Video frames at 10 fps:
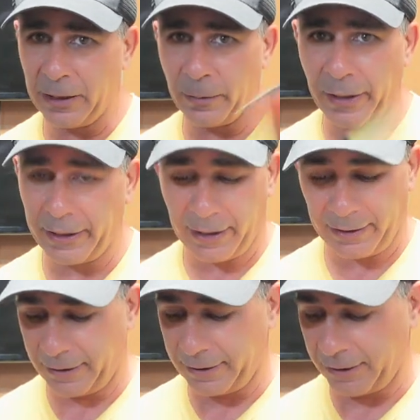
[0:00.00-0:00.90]
either way,
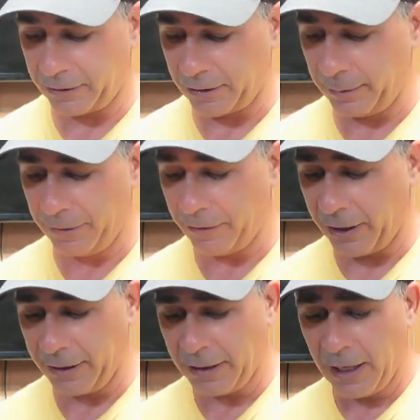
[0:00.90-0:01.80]
I think it's gonna be
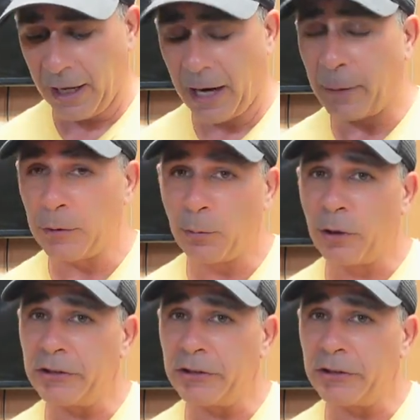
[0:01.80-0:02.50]
fine. I was more